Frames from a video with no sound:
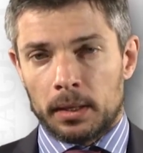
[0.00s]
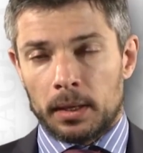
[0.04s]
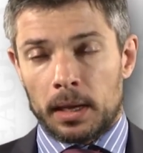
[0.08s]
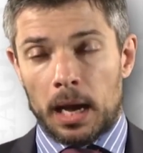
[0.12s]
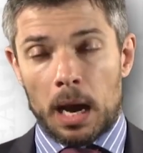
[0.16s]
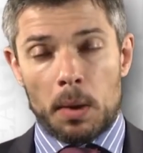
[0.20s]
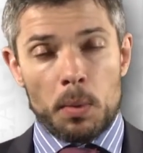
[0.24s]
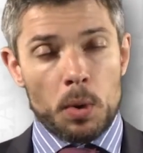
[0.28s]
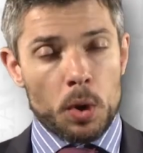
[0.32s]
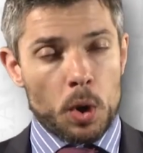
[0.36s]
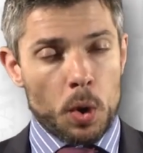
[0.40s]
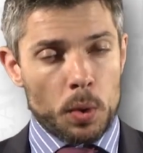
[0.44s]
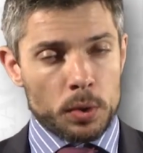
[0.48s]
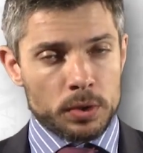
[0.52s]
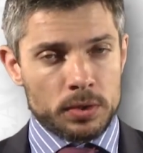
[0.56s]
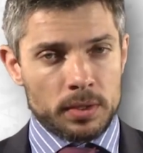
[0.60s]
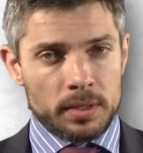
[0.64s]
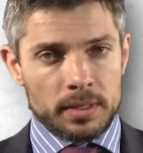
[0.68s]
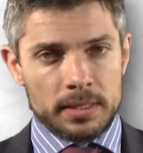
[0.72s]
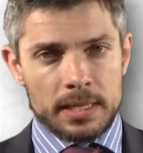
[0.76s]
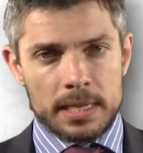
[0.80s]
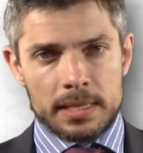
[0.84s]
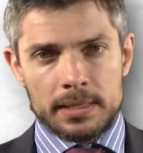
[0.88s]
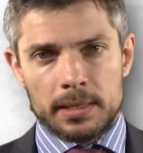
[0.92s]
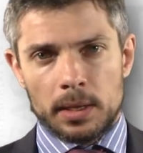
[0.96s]
I won't go into the
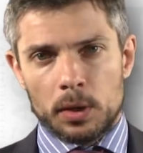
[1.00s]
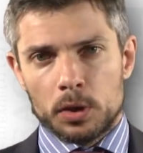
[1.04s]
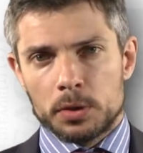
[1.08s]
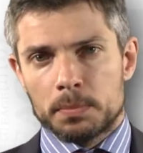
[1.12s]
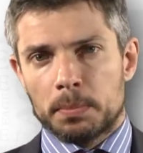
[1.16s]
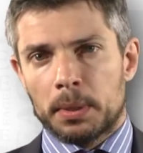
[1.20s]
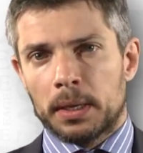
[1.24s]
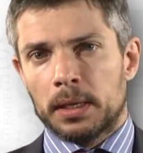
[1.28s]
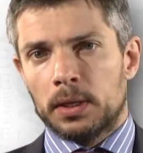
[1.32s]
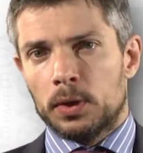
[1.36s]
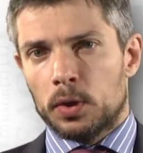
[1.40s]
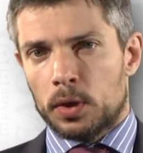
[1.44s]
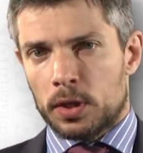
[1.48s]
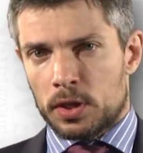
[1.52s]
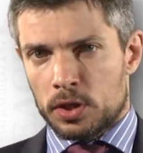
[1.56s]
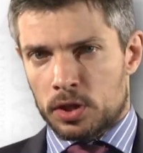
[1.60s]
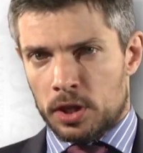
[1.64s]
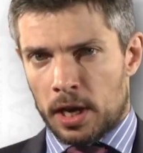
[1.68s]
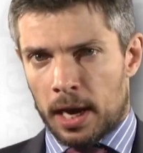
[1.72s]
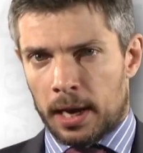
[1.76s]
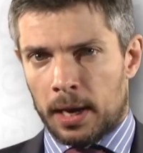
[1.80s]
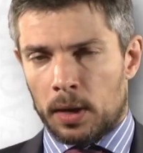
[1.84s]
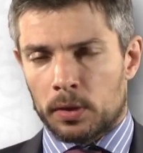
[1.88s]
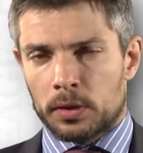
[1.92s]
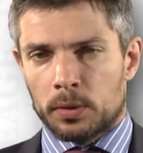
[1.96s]
details, but you can
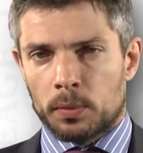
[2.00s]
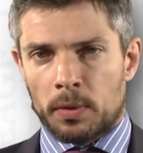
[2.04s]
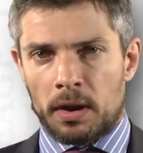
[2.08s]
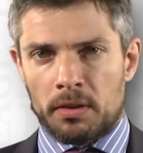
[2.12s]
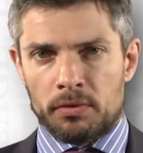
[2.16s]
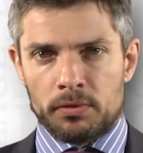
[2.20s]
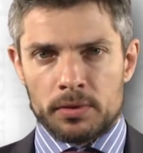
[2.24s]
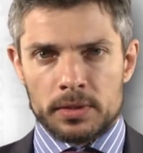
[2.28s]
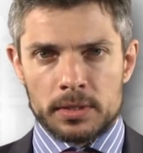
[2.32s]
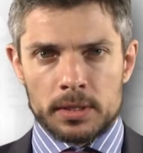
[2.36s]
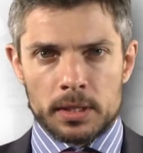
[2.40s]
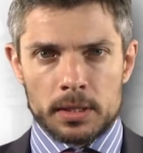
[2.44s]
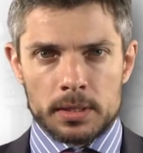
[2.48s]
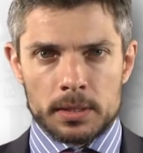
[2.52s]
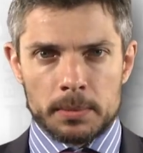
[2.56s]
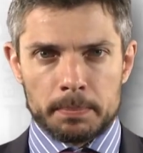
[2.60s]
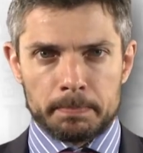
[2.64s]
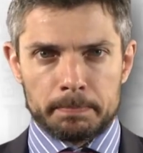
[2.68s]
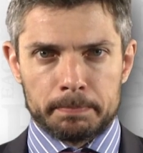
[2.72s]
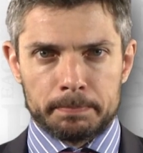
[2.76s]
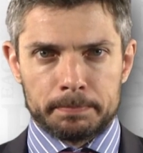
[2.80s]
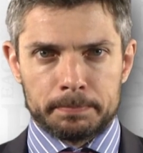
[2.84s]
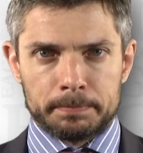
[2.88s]
check out the references.